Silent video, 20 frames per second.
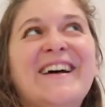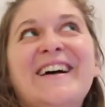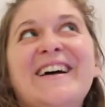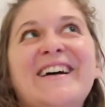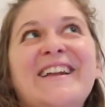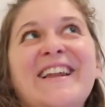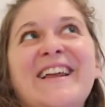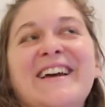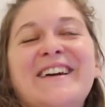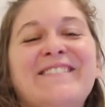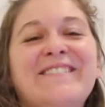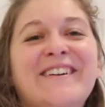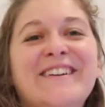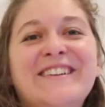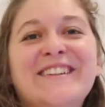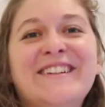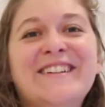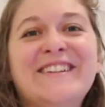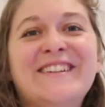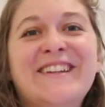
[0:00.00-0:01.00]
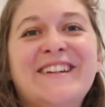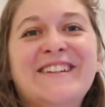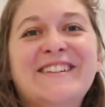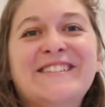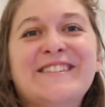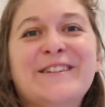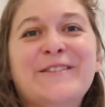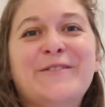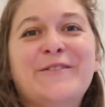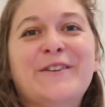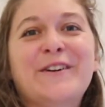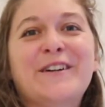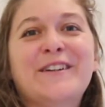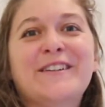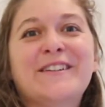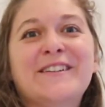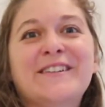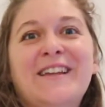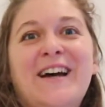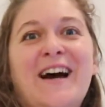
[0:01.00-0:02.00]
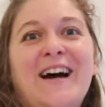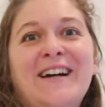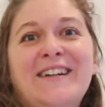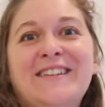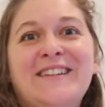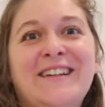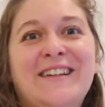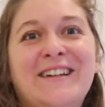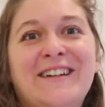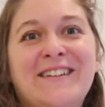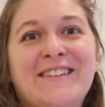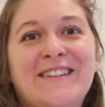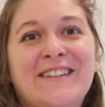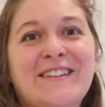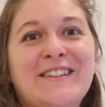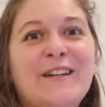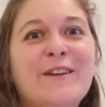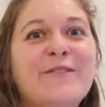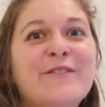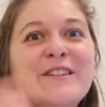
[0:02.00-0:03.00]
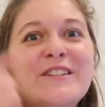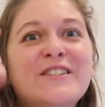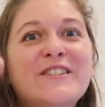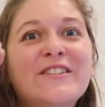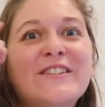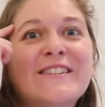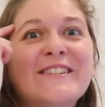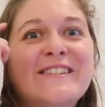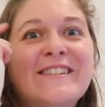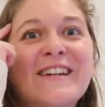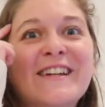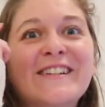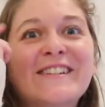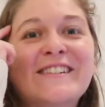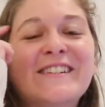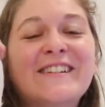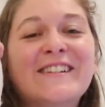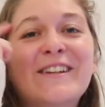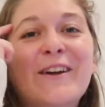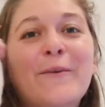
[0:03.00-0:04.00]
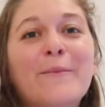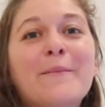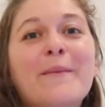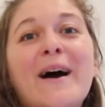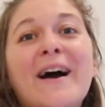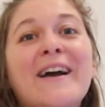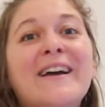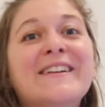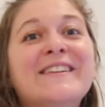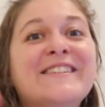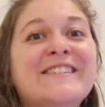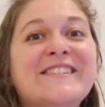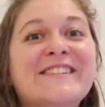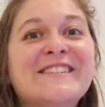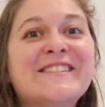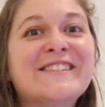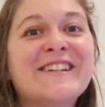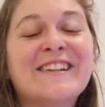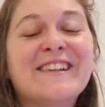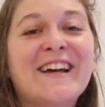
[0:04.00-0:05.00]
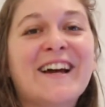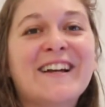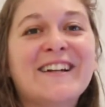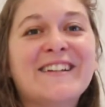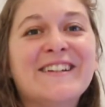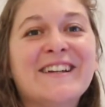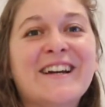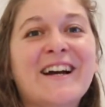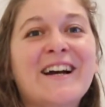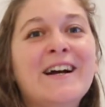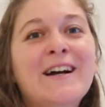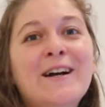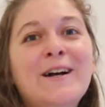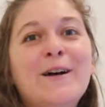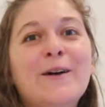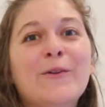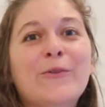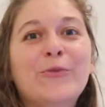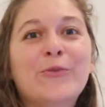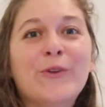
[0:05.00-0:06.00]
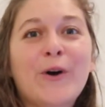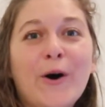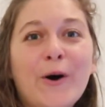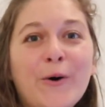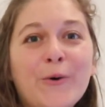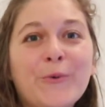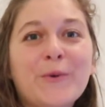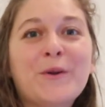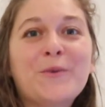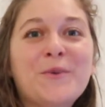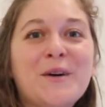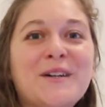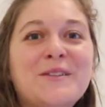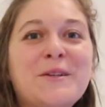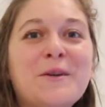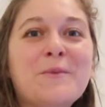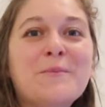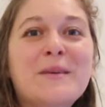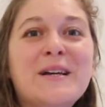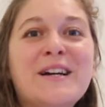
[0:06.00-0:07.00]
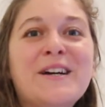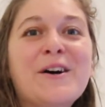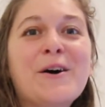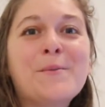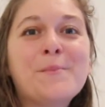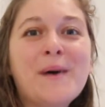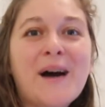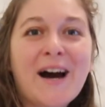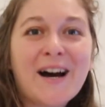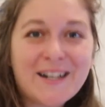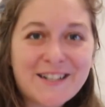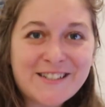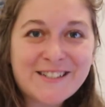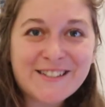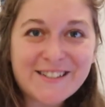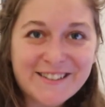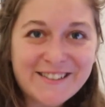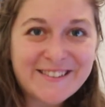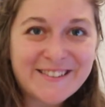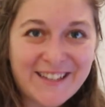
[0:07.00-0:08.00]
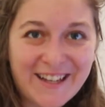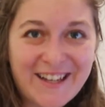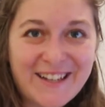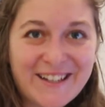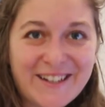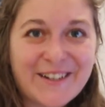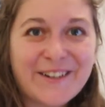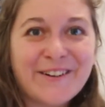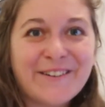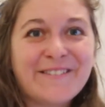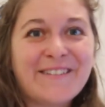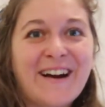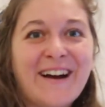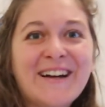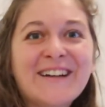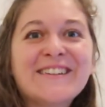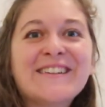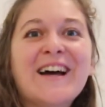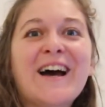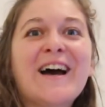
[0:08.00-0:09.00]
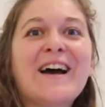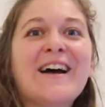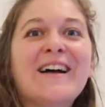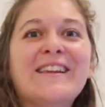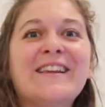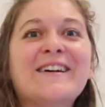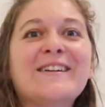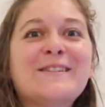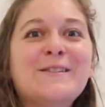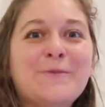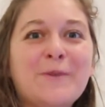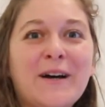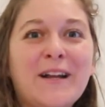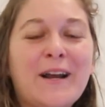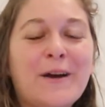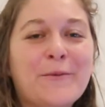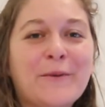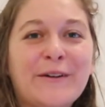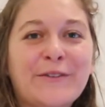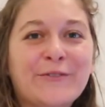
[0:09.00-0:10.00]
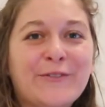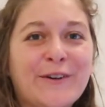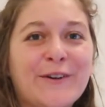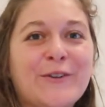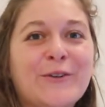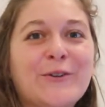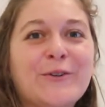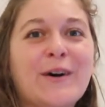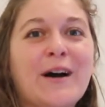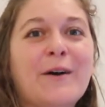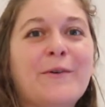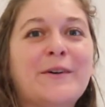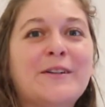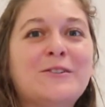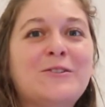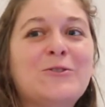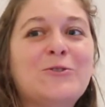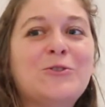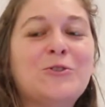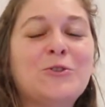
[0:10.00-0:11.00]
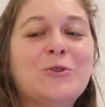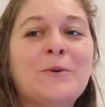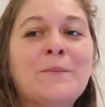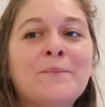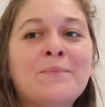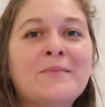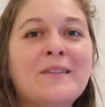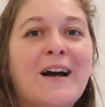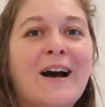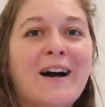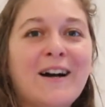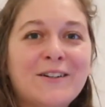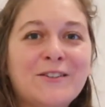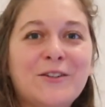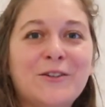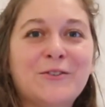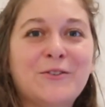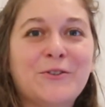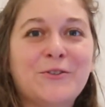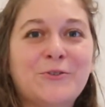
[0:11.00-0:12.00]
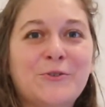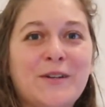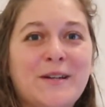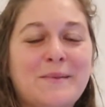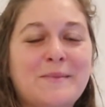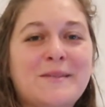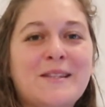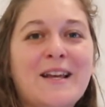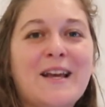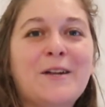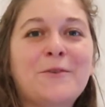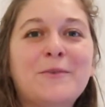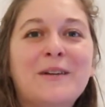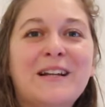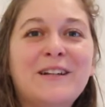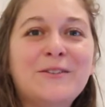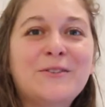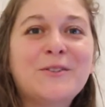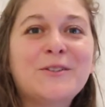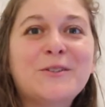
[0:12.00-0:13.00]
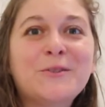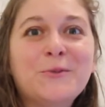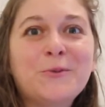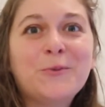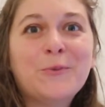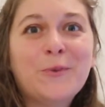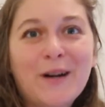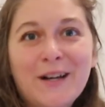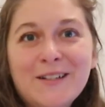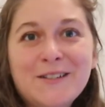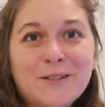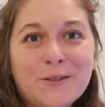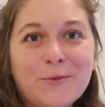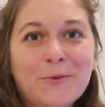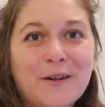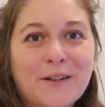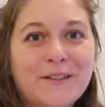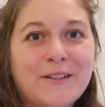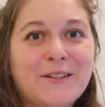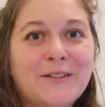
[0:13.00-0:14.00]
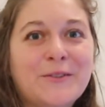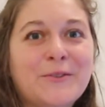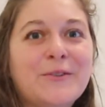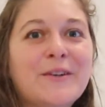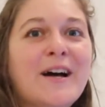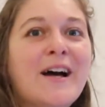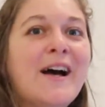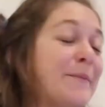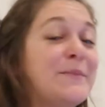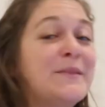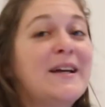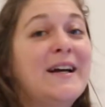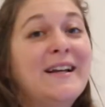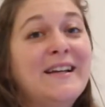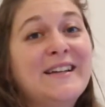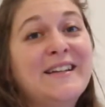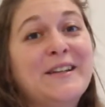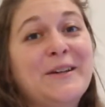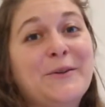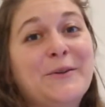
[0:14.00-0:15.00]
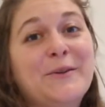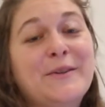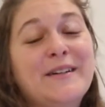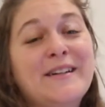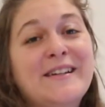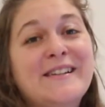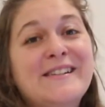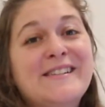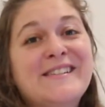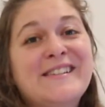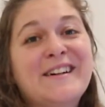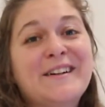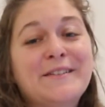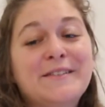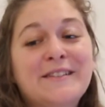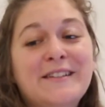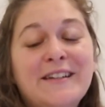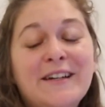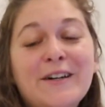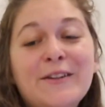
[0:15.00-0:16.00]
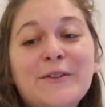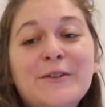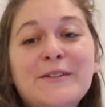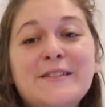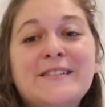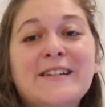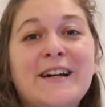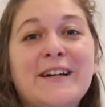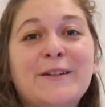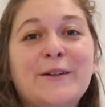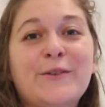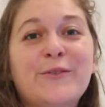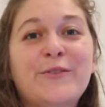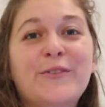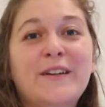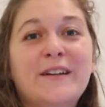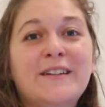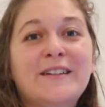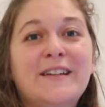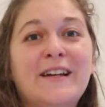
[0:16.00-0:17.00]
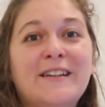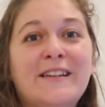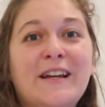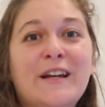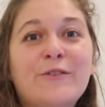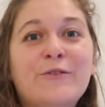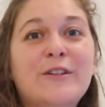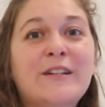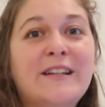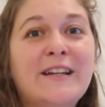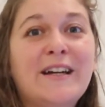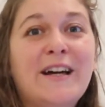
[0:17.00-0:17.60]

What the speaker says: like wanting things if we're not acting on it, if it just stays in your mind, just an idea? No, we want to become action taker, right? That's what I want for you. I want you to act on your dreams and really do what you want to do. I'm telling you, it's on the other side of fear that everything